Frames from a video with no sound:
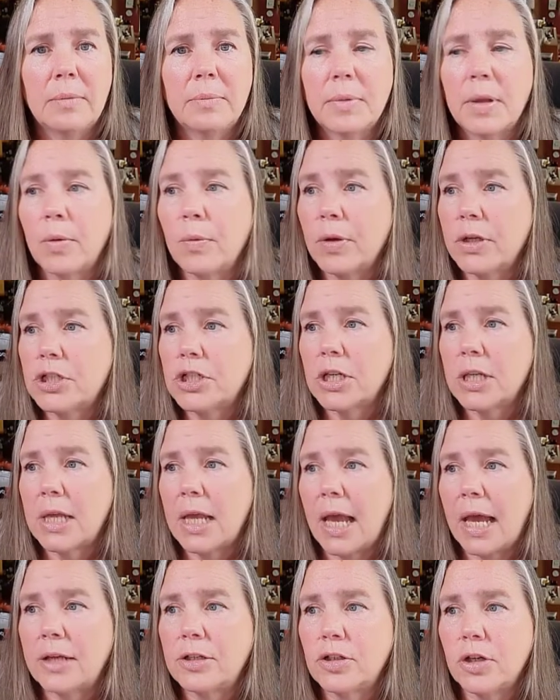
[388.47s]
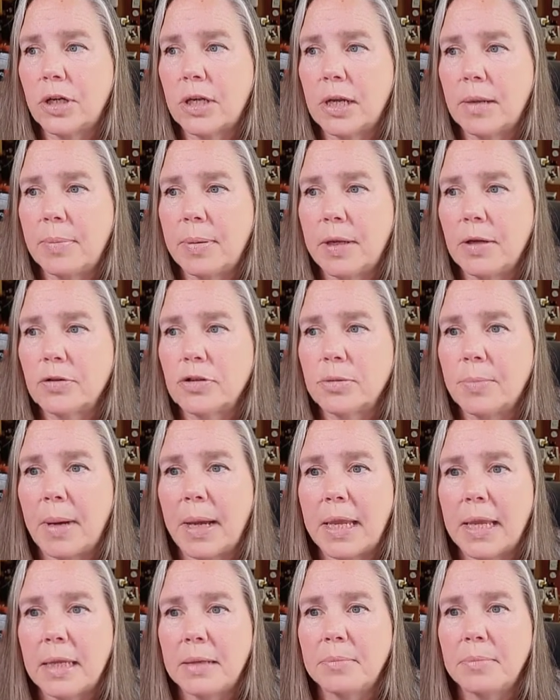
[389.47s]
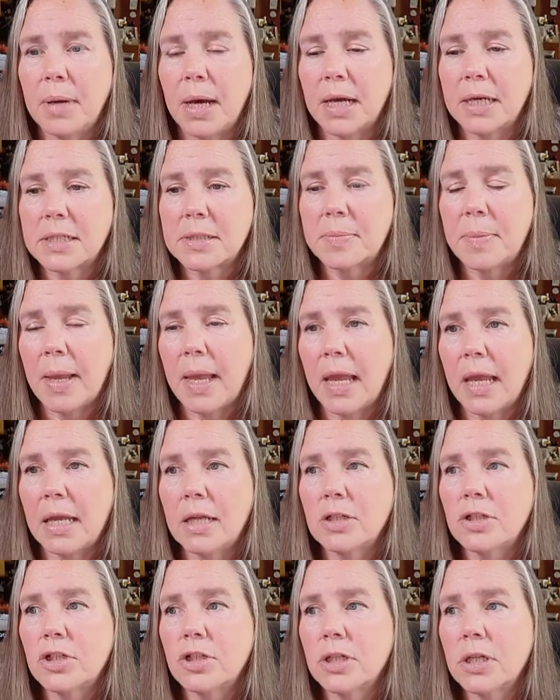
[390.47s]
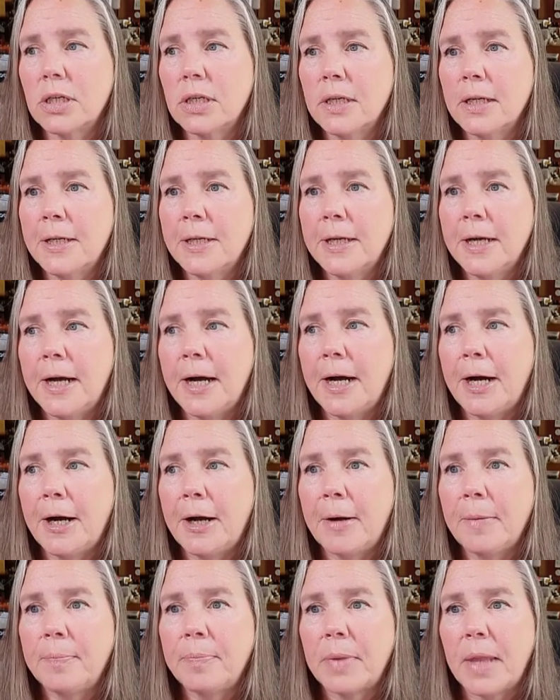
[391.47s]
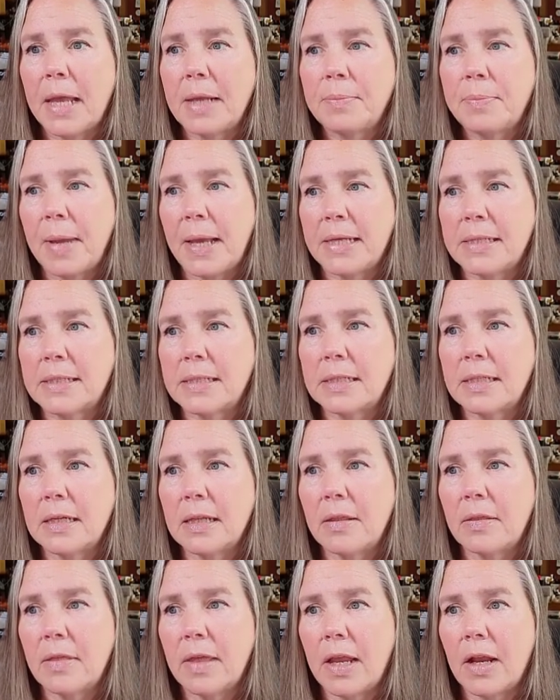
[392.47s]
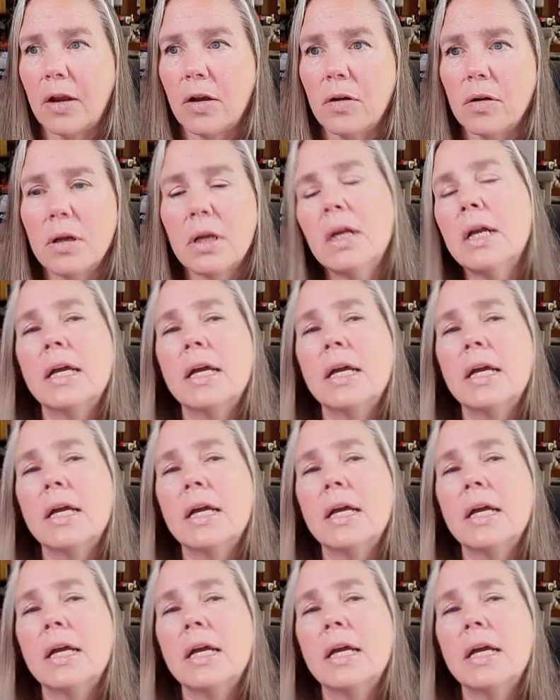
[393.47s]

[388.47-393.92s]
originally I took it up here to my inbox page and pasted it there.